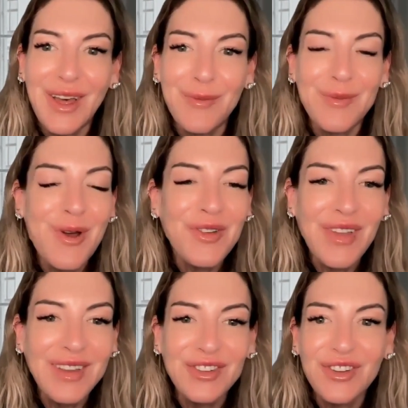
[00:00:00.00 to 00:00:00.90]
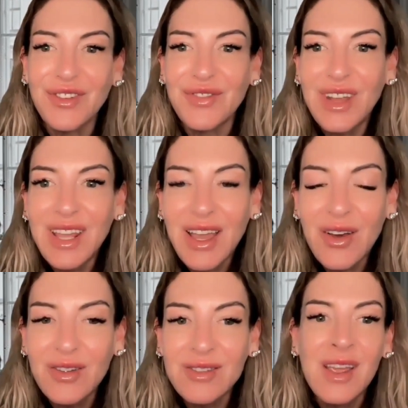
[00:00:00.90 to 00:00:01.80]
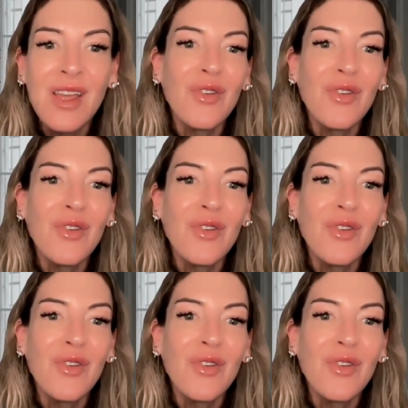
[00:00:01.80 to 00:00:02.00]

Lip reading: motivational videos